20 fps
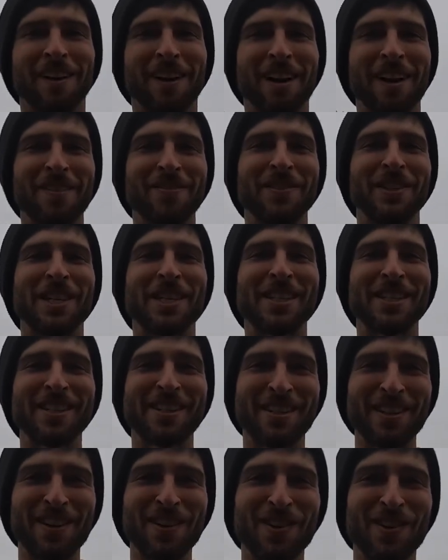I'm
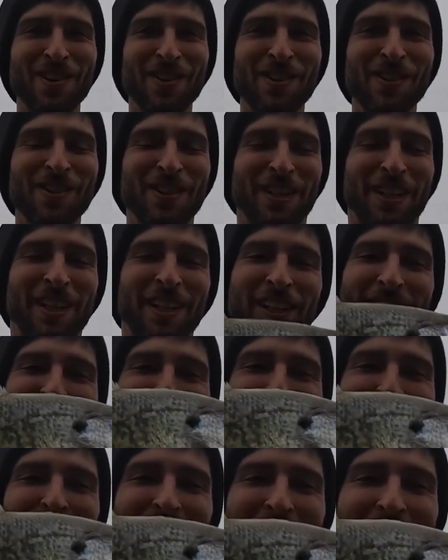stoked.
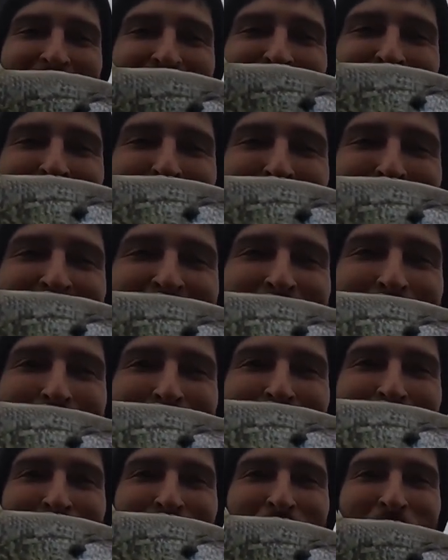So we had
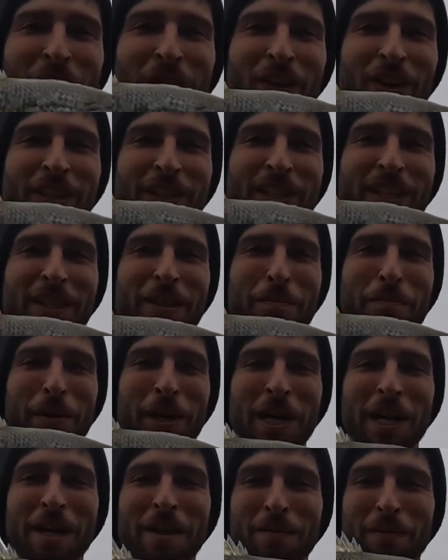that one we lost at the
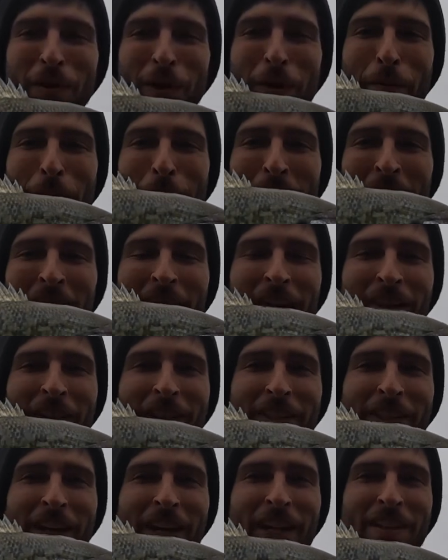bank, but
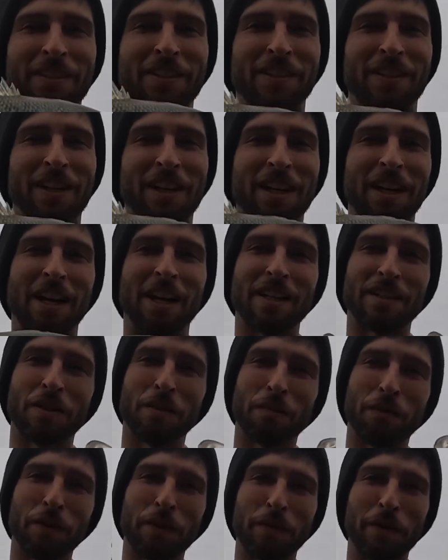this guy's looking nice.
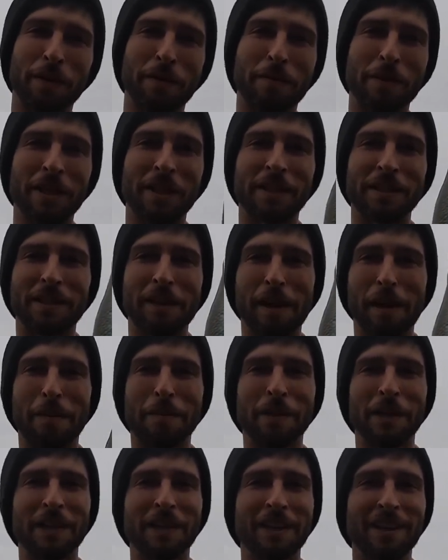Hopefully we can make this
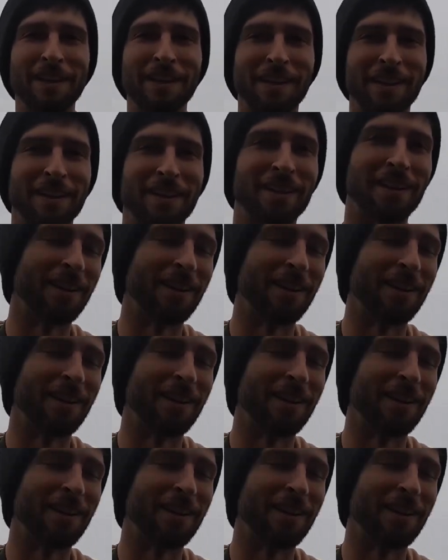happen again.